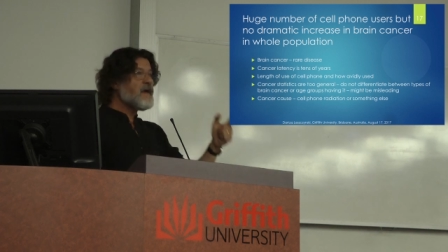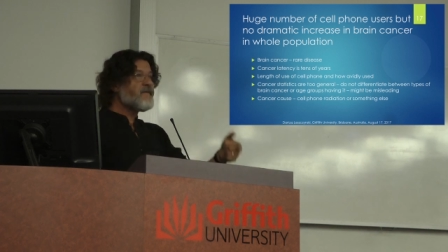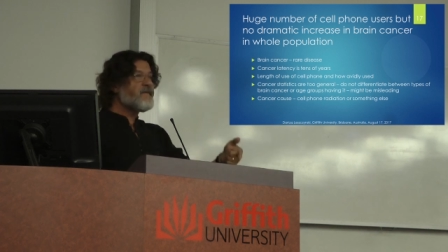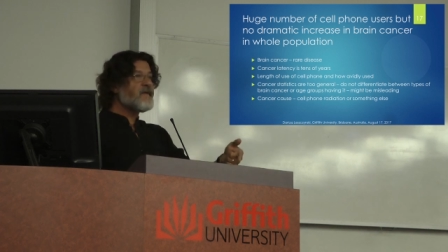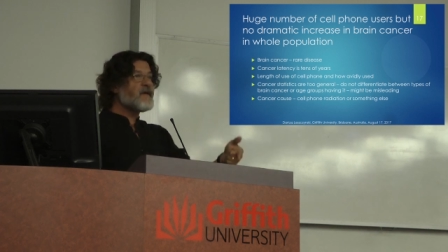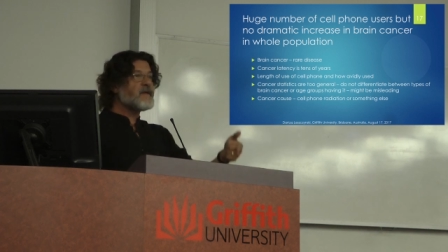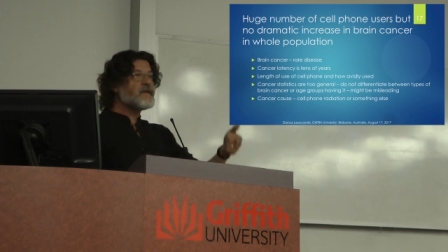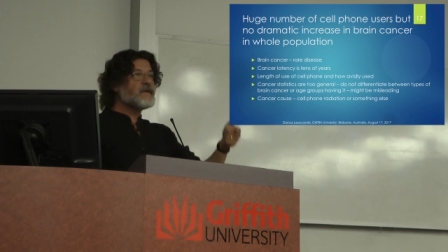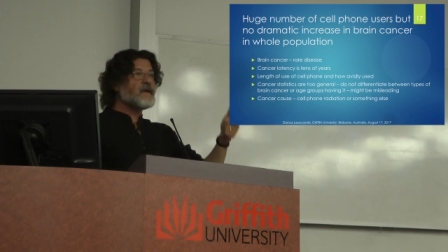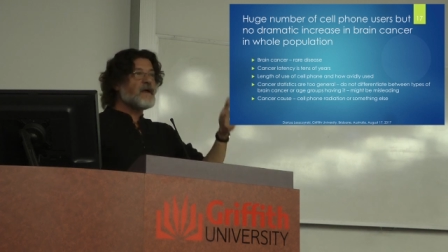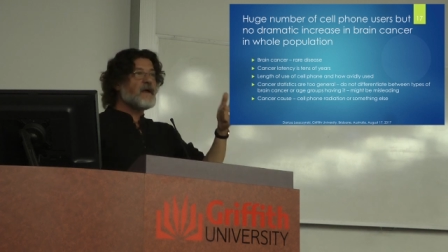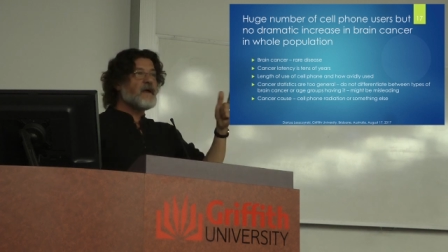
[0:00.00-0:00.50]

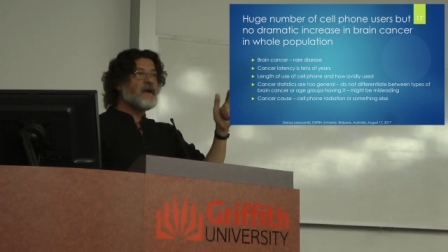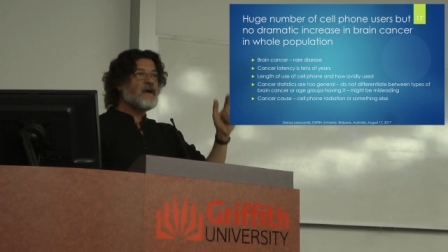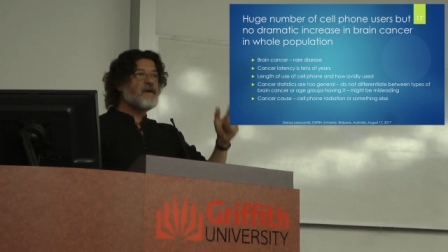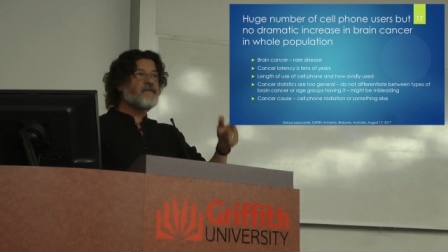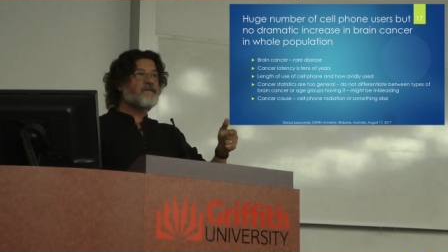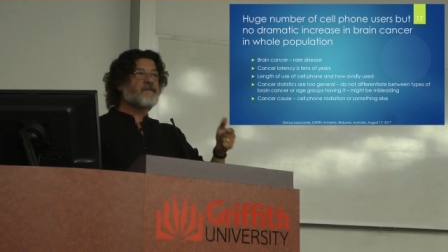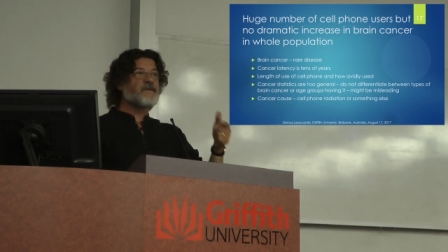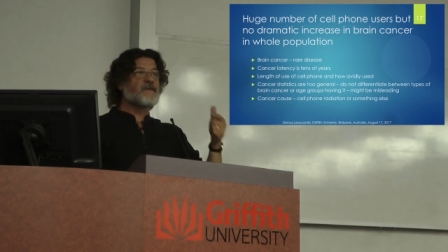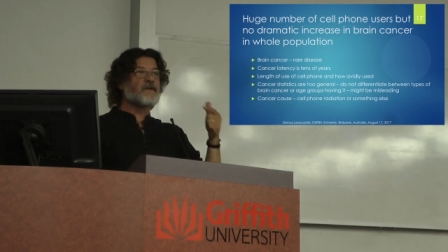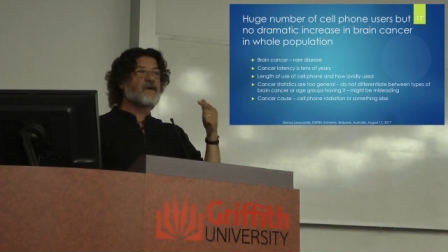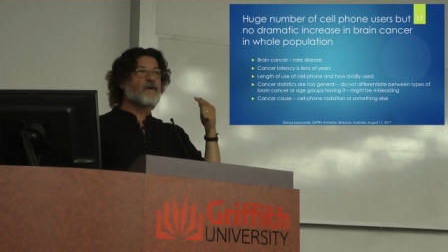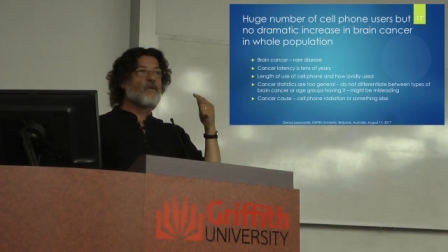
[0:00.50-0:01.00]
even
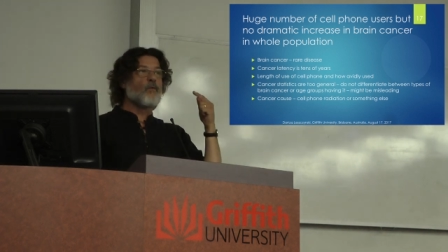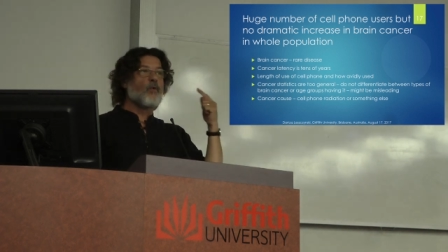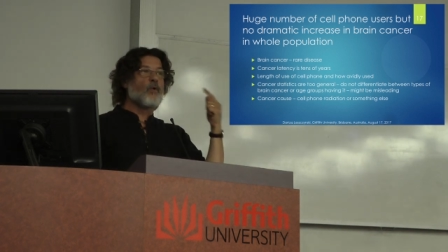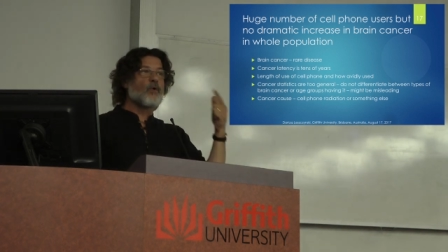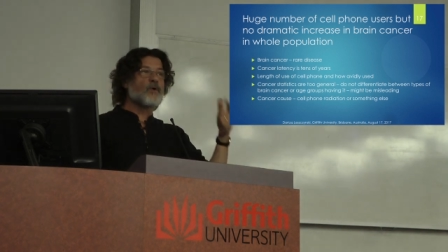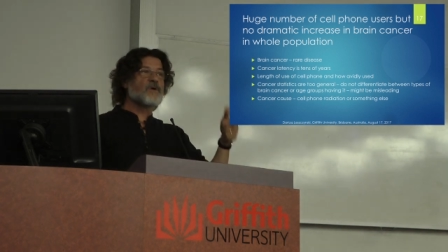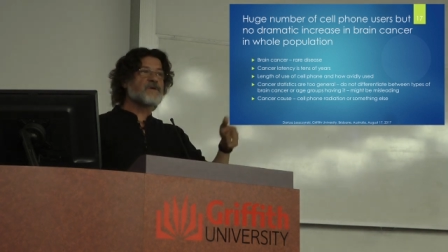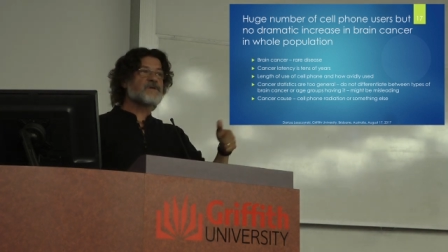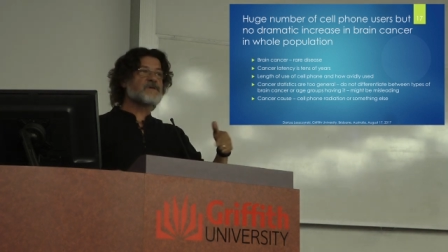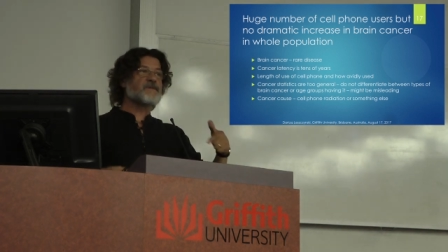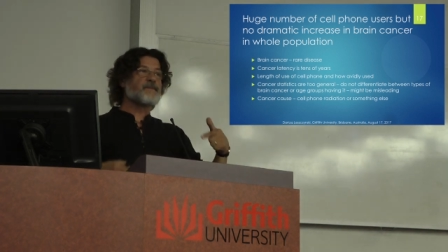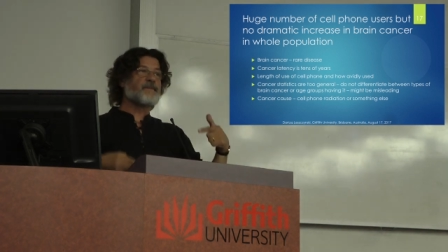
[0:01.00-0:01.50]
if the
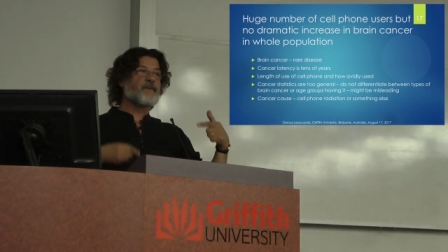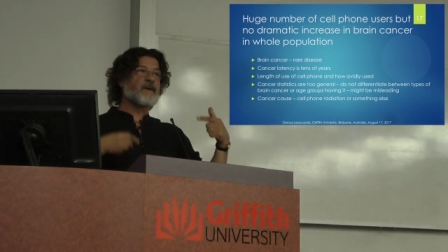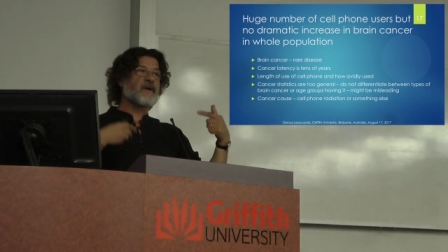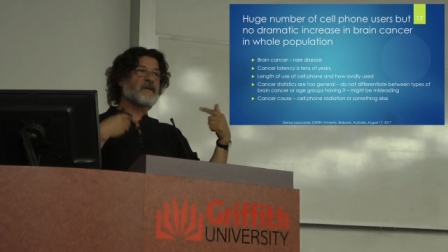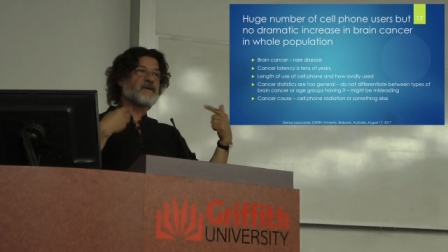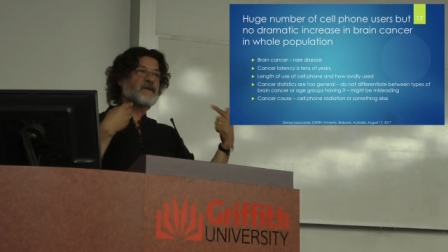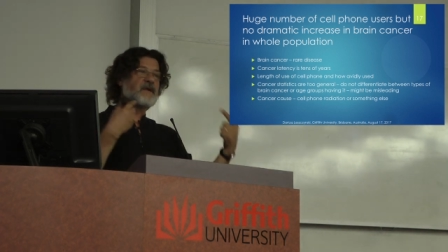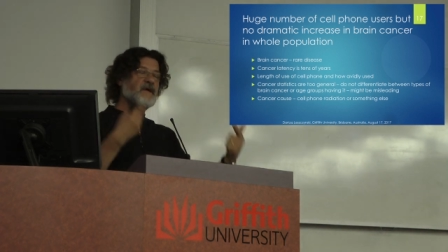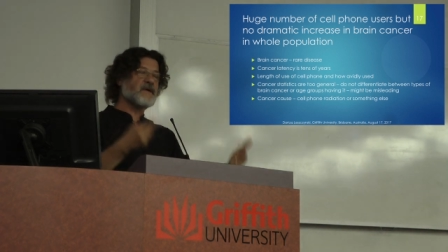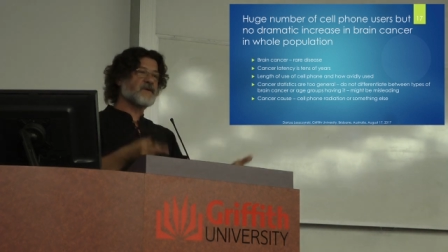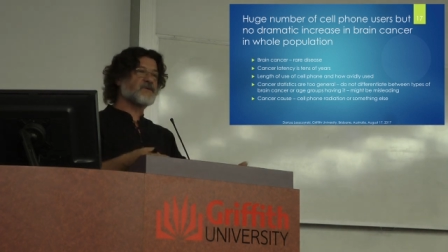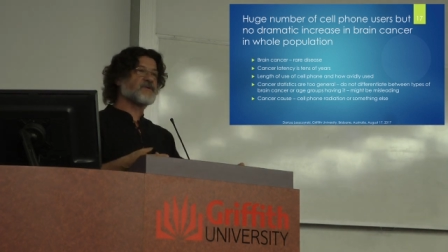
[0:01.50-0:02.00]

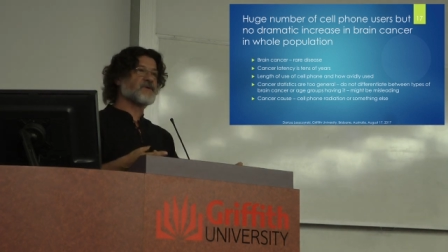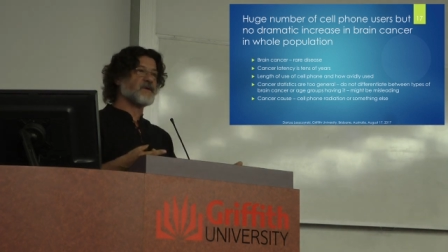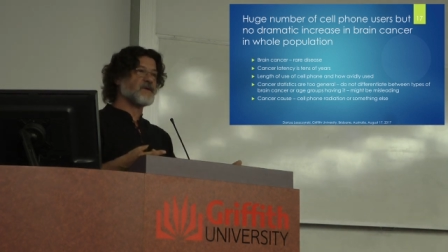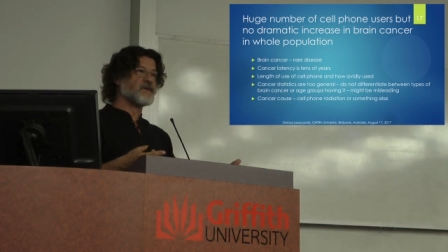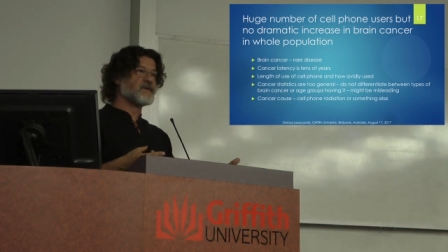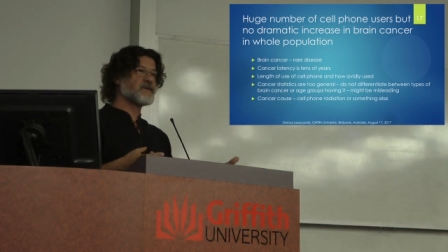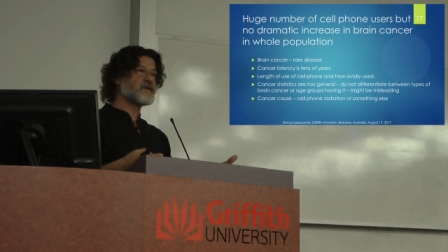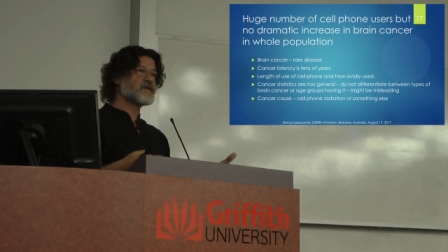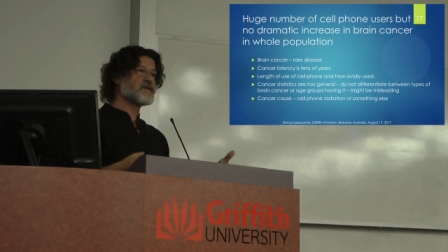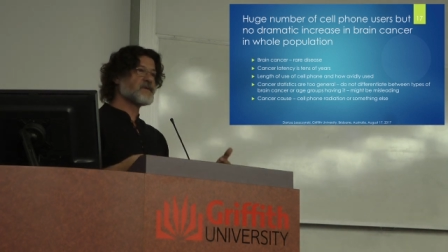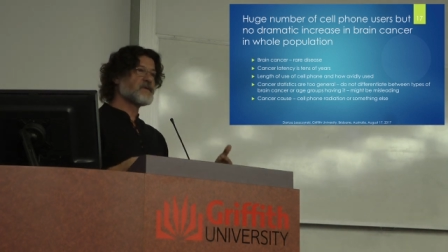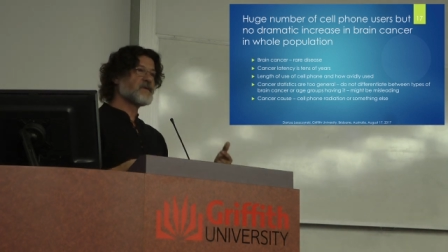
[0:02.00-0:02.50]
worst
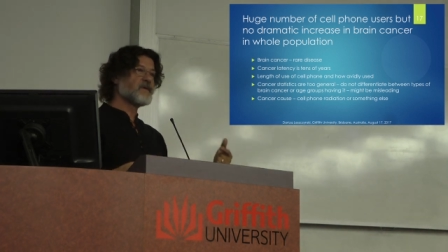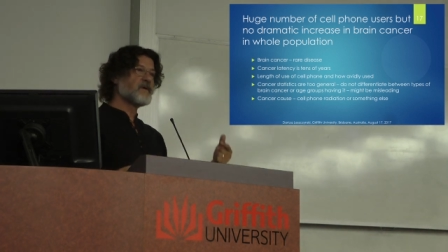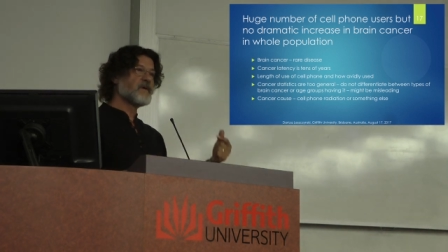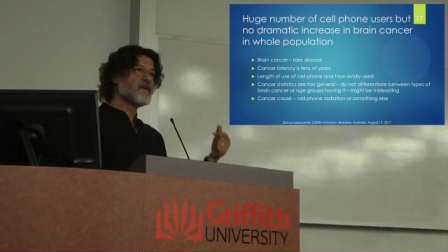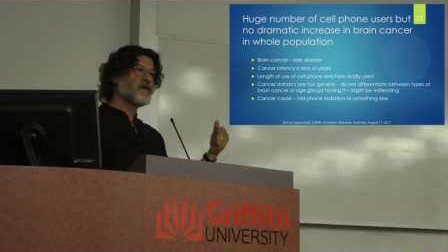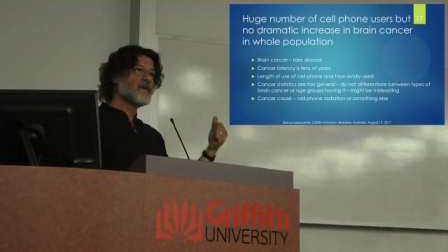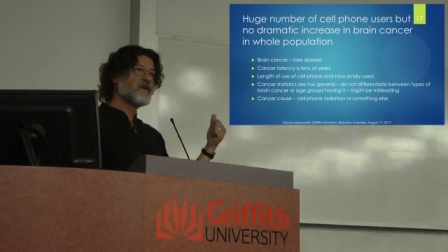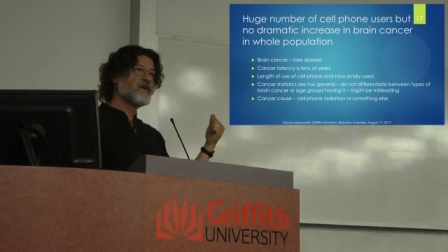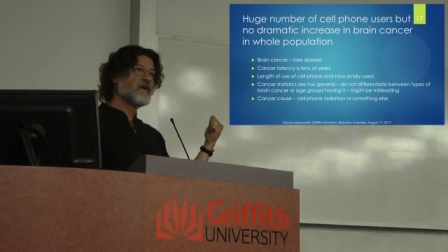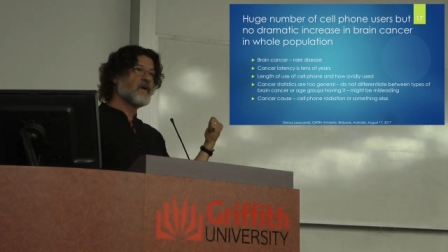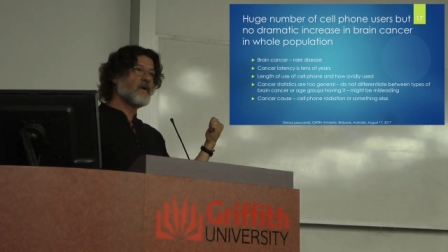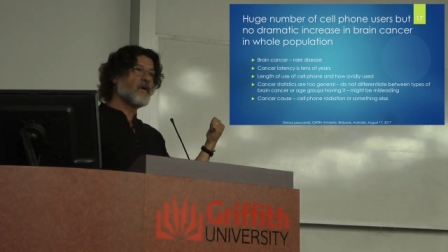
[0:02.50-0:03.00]
predictions
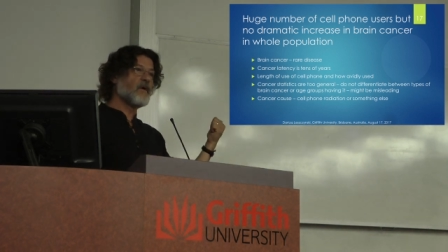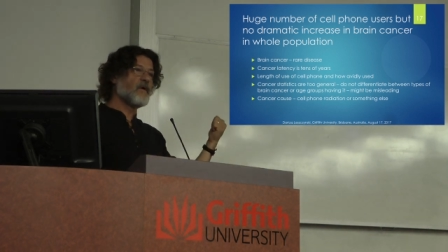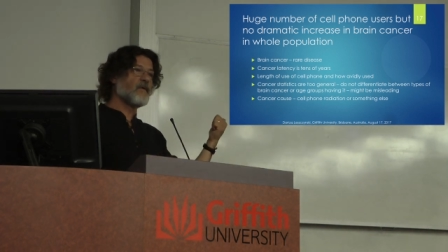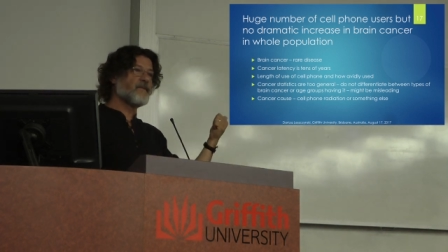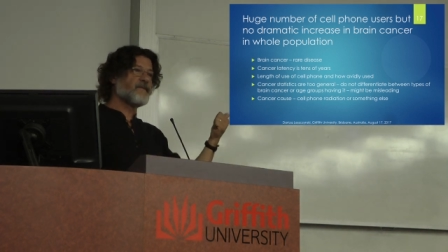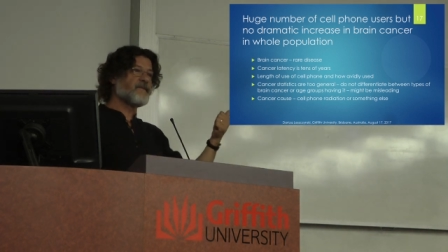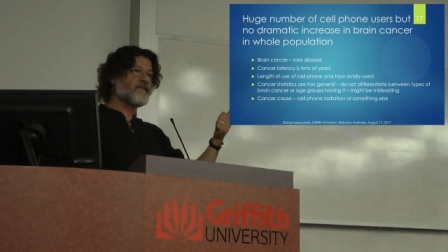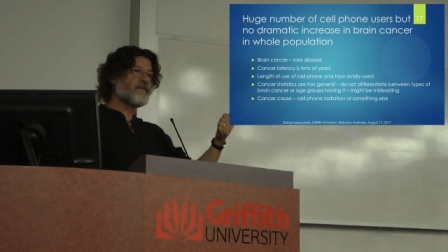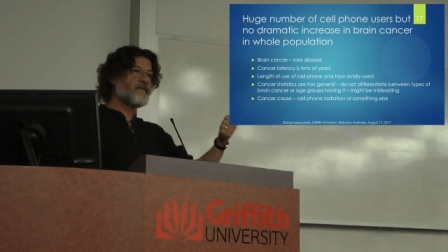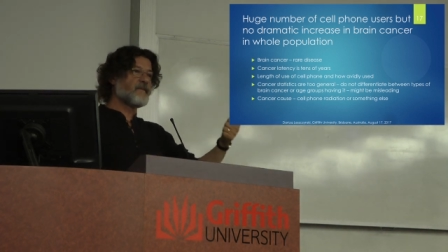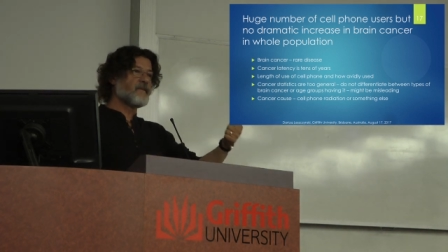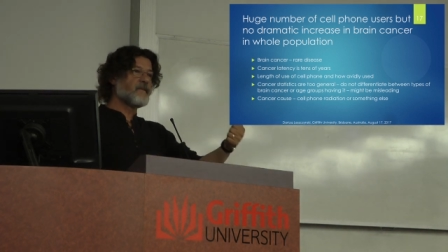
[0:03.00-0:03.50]

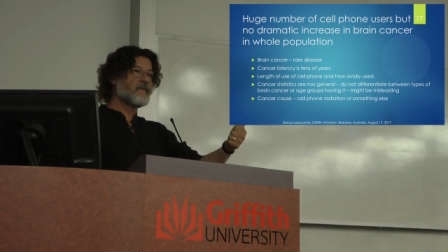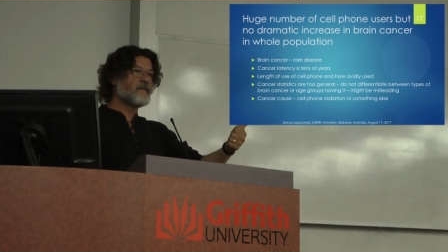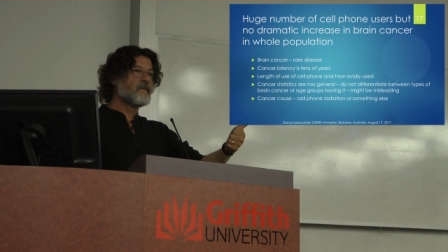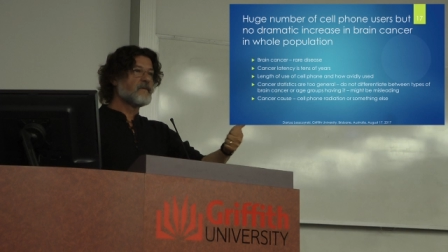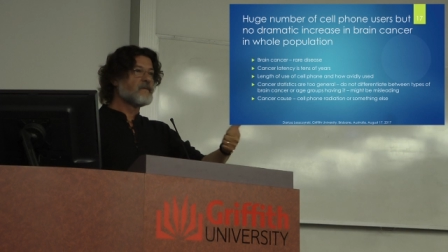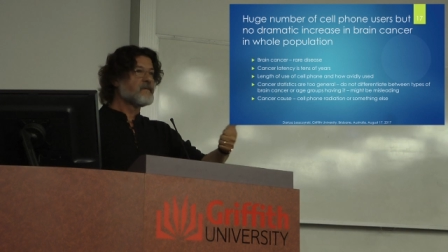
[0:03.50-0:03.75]
of